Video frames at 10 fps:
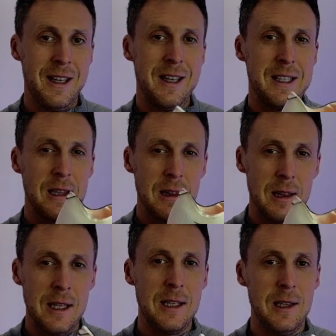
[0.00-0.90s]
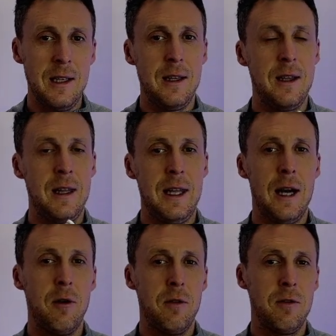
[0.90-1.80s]
it's likely that the
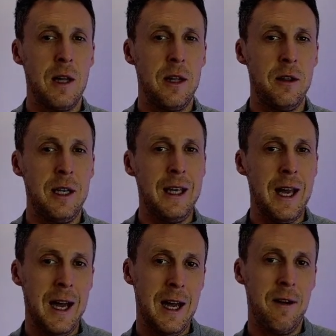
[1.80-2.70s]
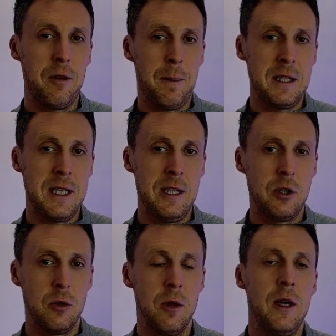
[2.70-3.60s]
Alphafly 3 have the
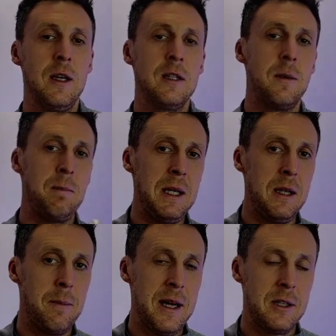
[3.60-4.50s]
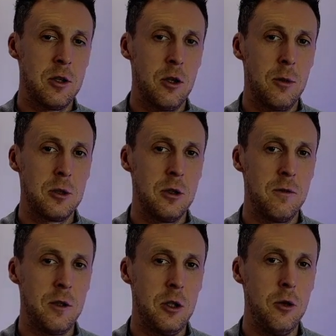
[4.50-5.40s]
potential to be the better option
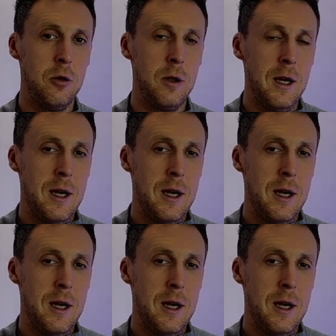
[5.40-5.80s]
for you.